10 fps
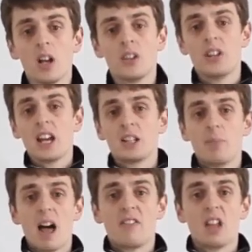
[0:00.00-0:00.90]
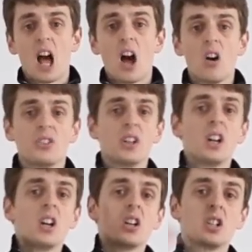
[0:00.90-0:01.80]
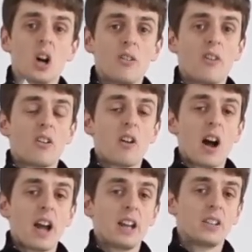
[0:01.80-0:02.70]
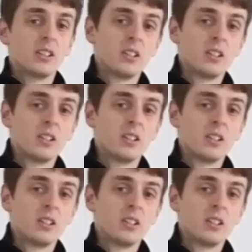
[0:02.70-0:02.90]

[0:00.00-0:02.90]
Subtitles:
take the Baffle out, go for a ride,